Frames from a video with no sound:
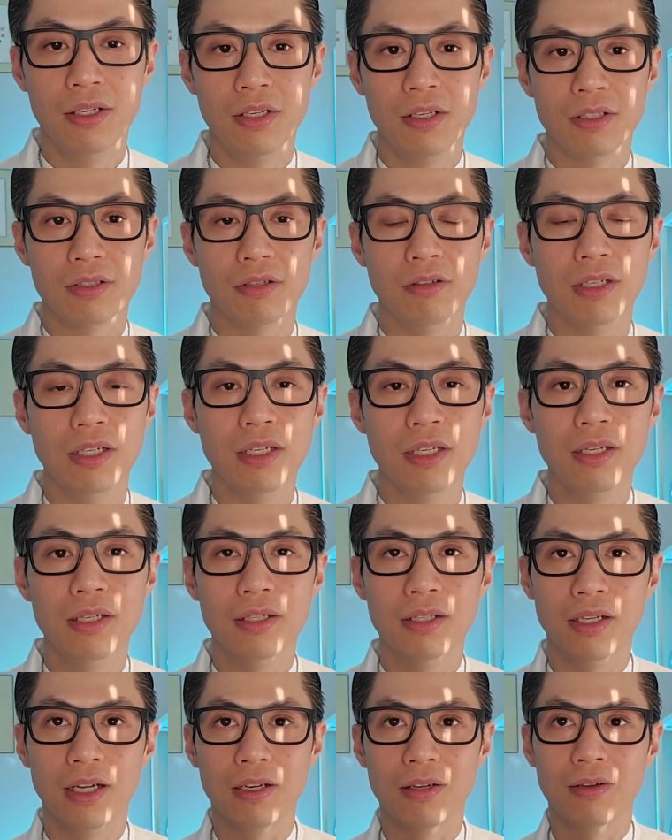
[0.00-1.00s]
So
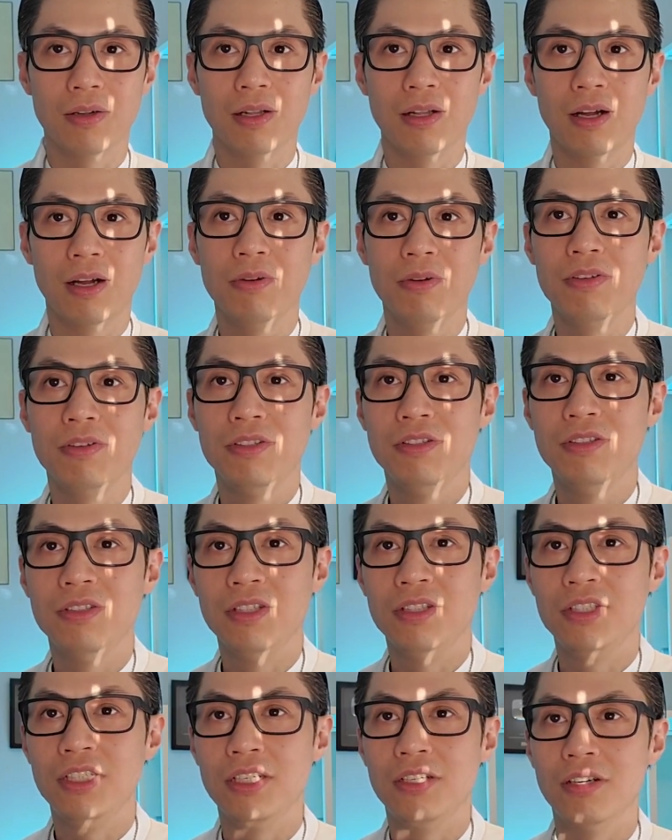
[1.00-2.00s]
like a lot of you using
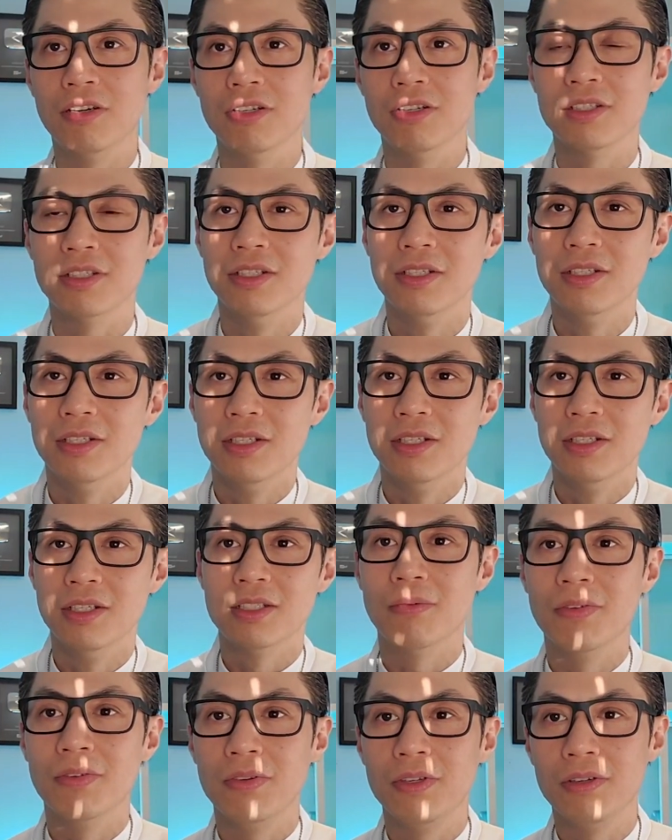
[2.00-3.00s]
chi coils,
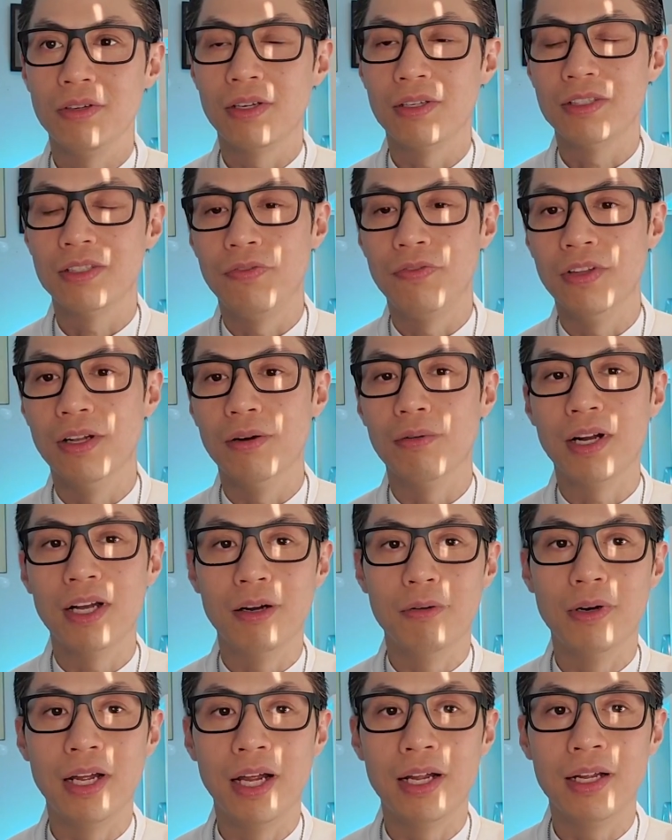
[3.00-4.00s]
some of you can feel it right
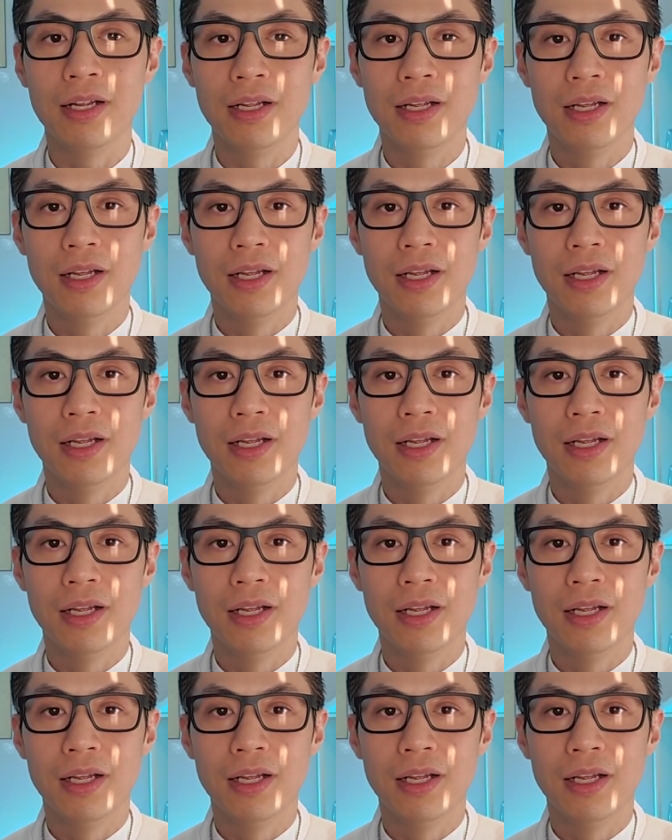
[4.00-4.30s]
away.